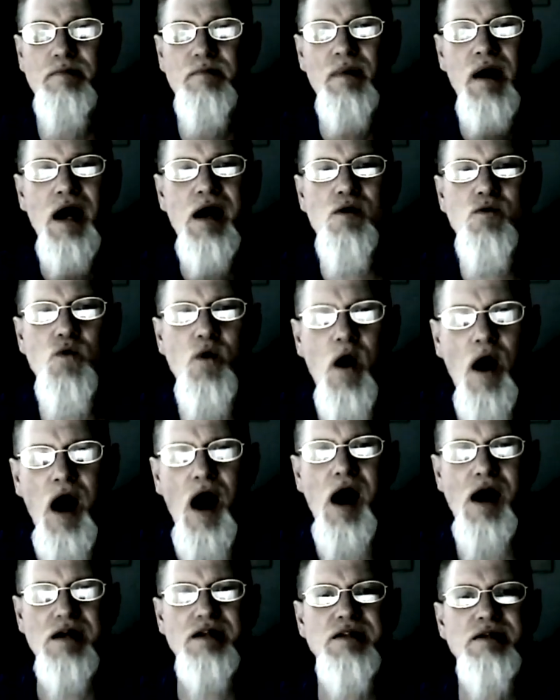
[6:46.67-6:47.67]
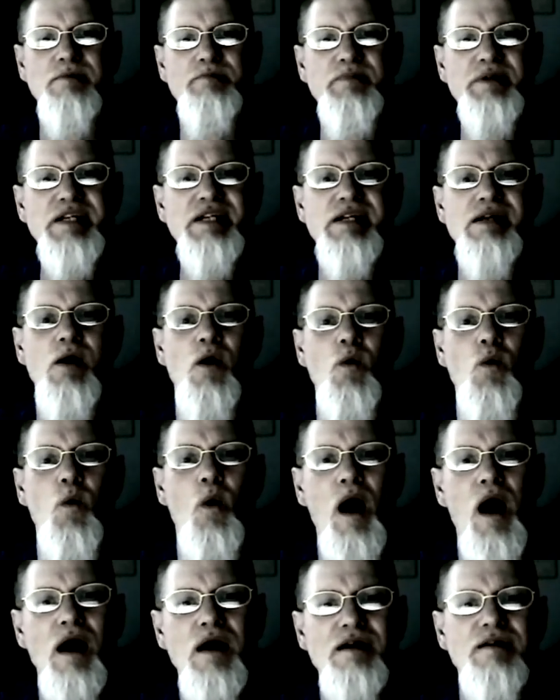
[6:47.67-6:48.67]
my walk to be a
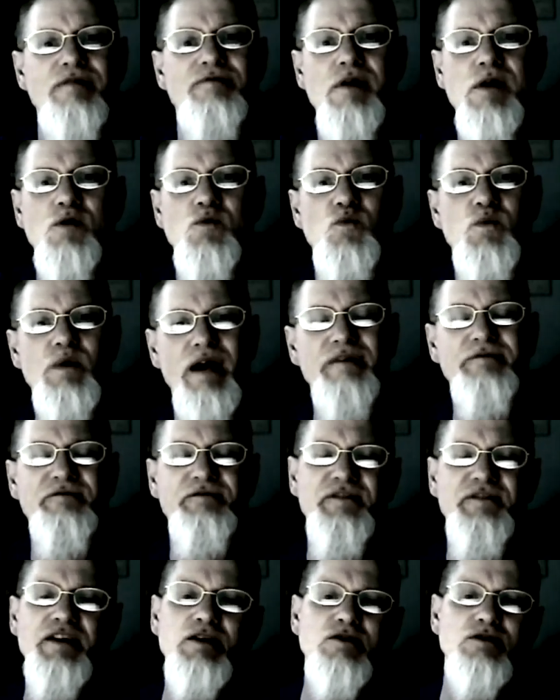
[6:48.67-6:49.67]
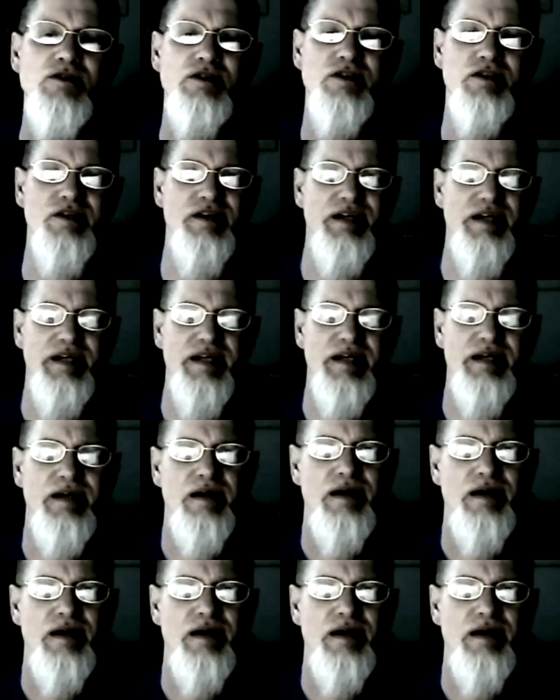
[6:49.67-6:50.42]
walk of when I feel good.